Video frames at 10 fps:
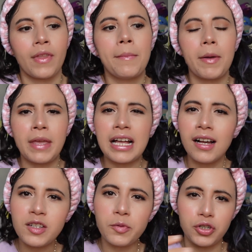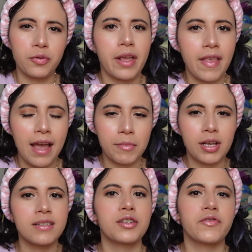But because we're doing that,
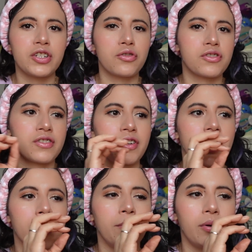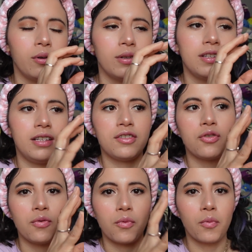because our resources are getting pulled
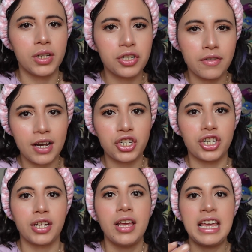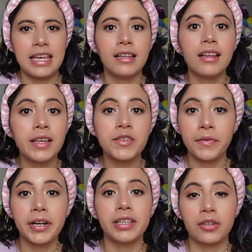into one direction, it leaves
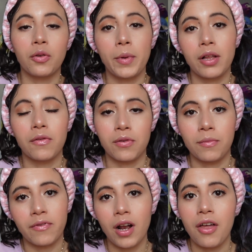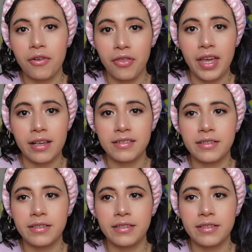very little wiggle room for other things.